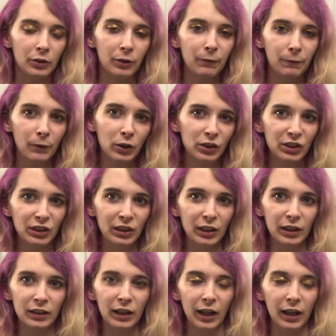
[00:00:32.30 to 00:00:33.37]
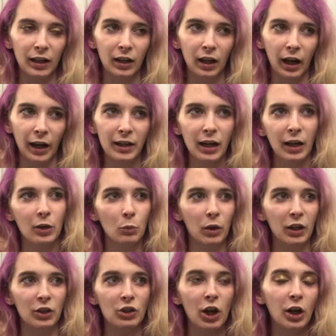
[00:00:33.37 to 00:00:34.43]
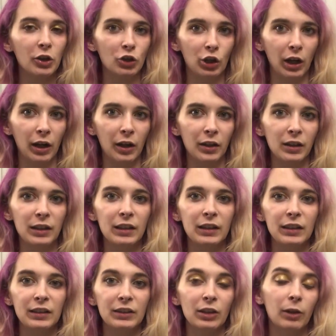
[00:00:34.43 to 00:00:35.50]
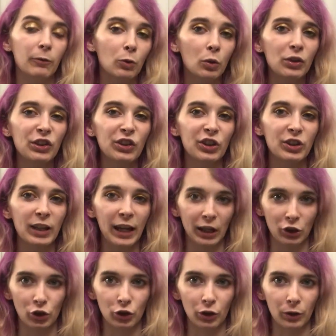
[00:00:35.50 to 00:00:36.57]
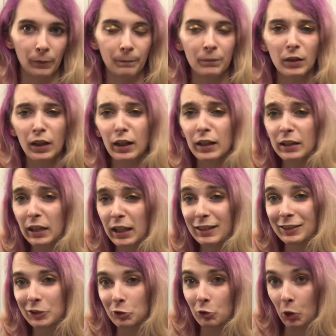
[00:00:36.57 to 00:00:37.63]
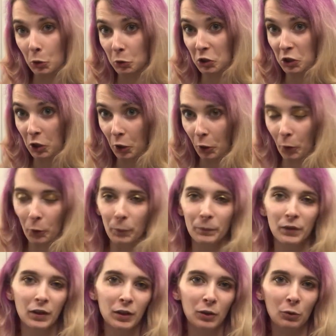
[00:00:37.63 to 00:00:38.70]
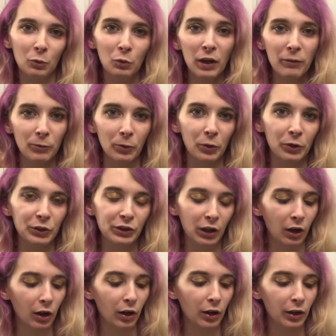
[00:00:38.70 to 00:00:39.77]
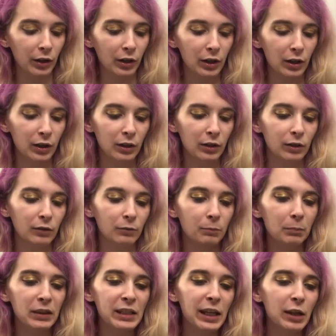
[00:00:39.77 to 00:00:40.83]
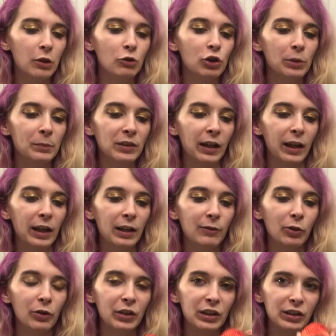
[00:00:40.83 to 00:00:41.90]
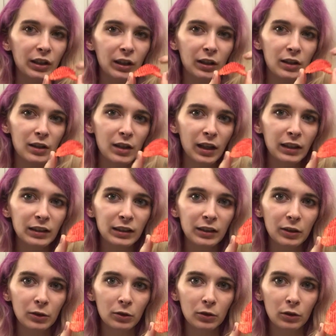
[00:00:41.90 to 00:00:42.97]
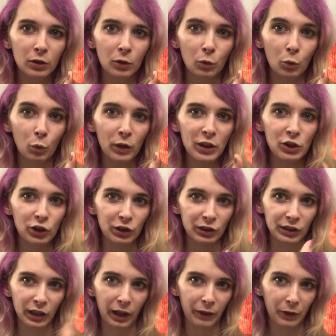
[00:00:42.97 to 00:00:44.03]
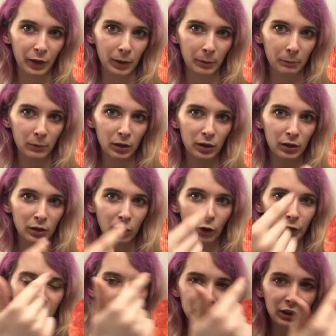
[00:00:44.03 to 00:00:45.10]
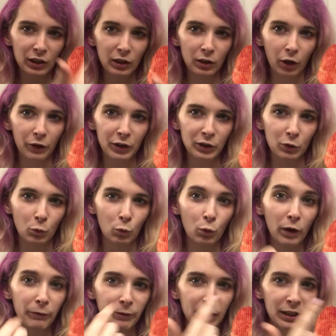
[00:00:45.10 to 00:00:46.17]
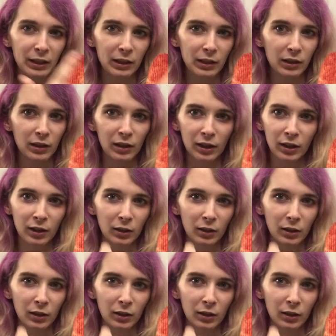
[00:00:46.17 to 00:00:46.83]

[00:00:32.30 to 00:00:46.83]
The first thing that I kind of want to touch on is, of course, the texture. In case you don't know, Ruffles are potato chips that have all these nice little ridges on them, all these ruffly